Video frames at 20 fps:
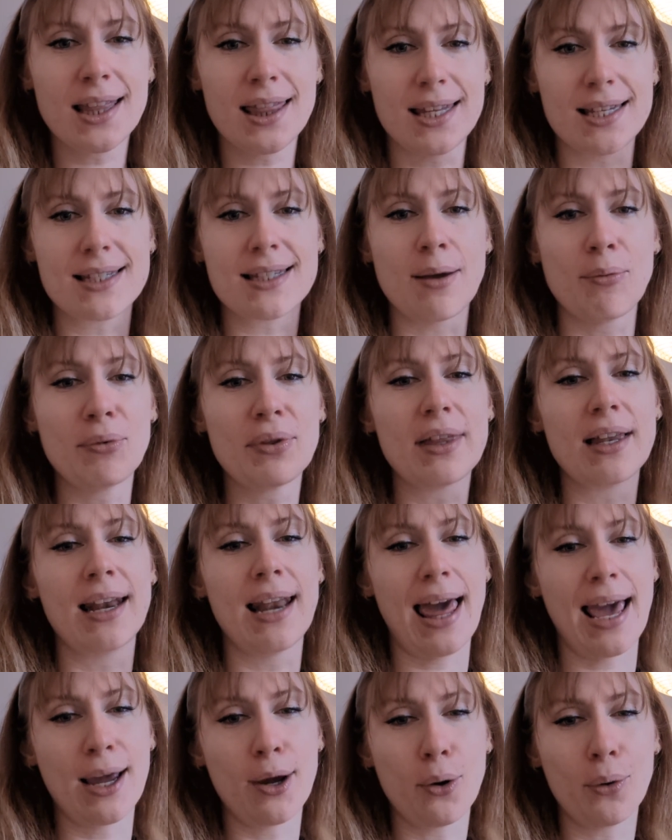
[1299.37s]
that some of the
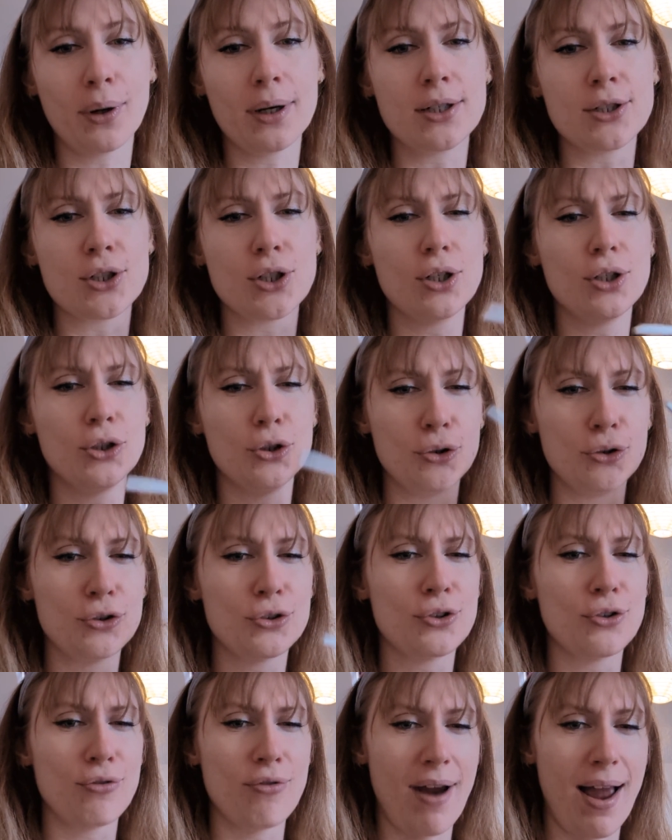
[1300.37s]
language
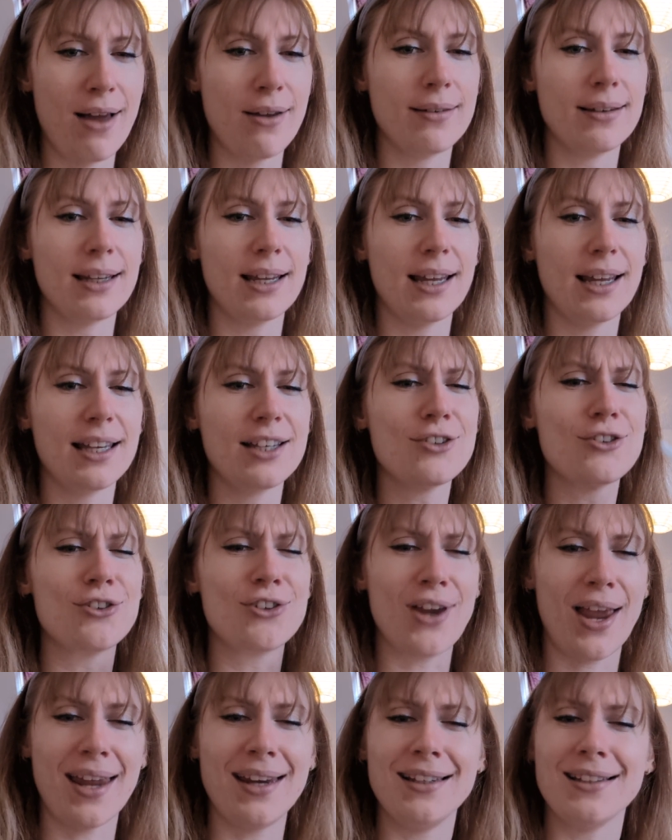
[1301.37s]
used around it
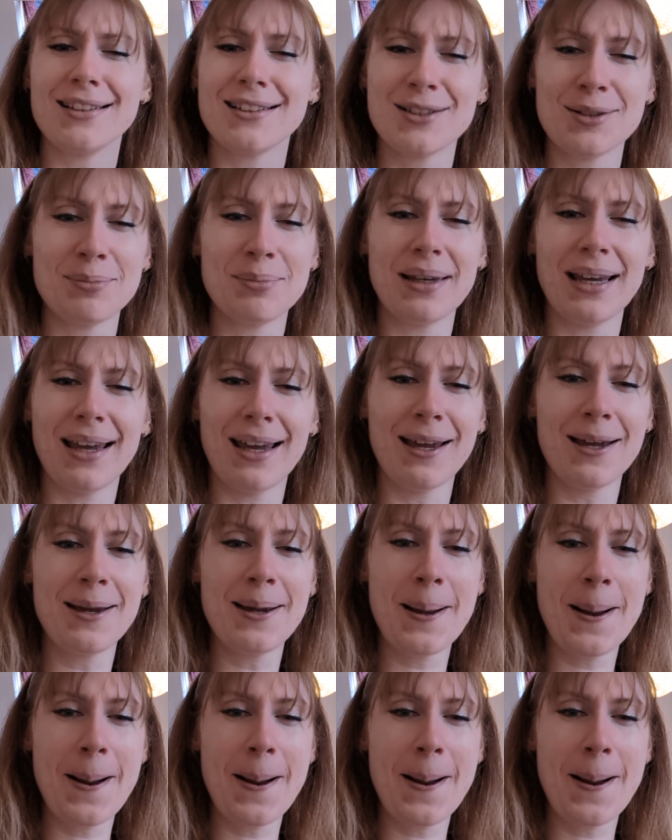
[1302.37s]
changed a bit,